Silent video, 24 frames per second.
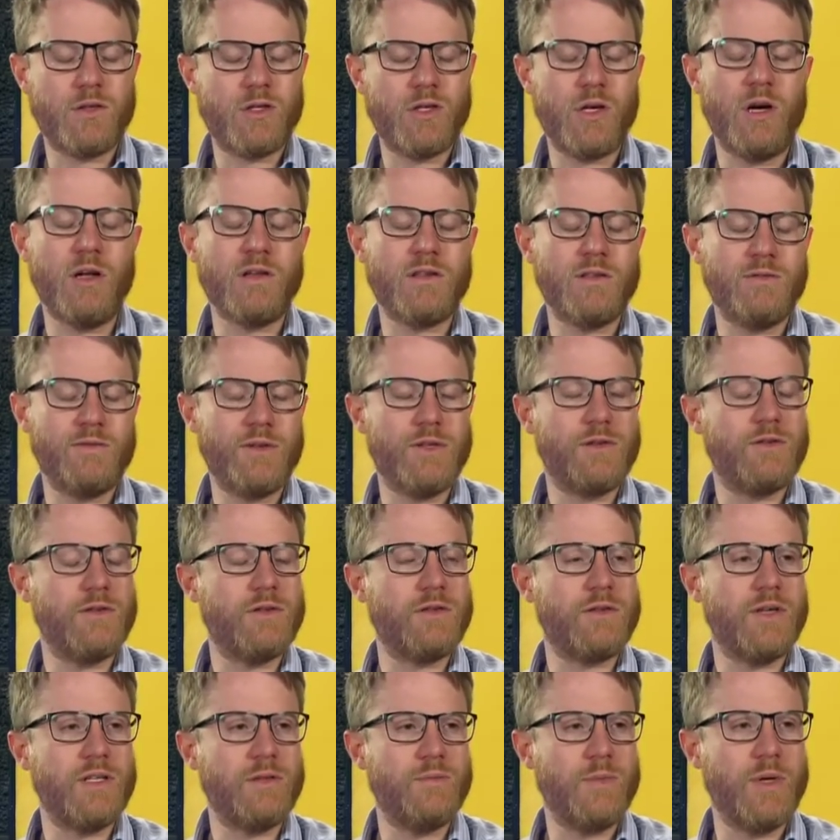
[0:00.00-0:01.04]
chance of
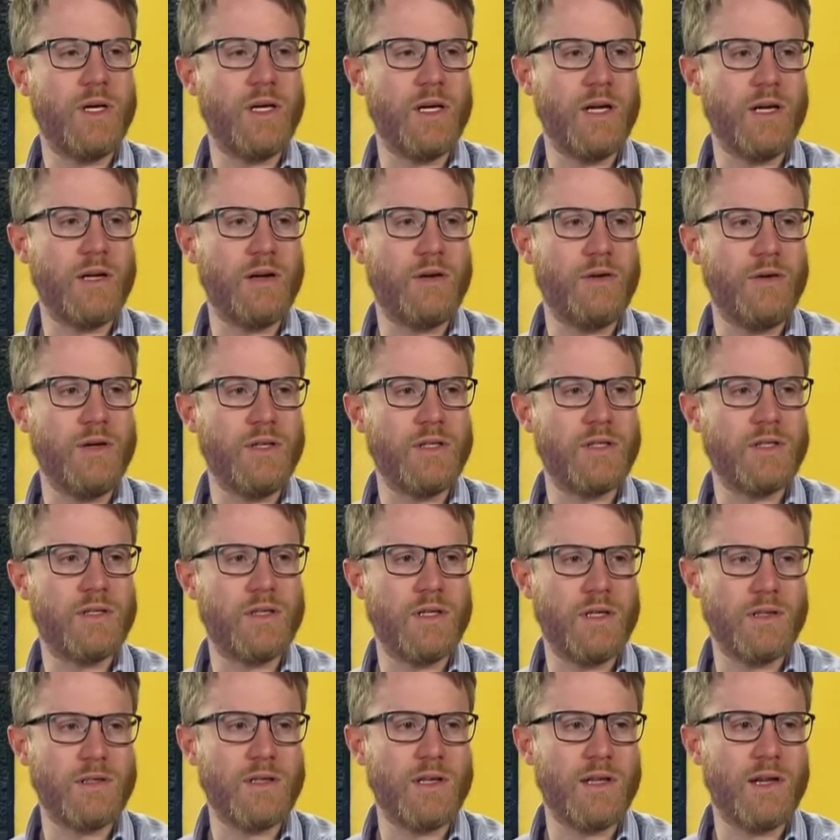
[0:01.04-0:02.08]
interest rates being increased
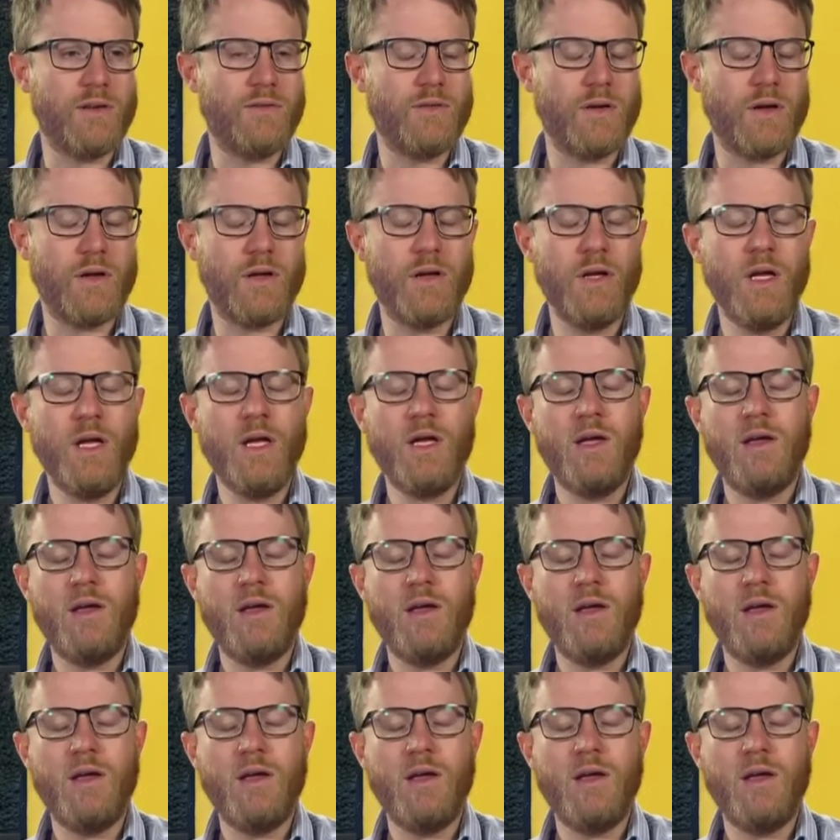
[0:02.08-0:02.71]
in South Africa.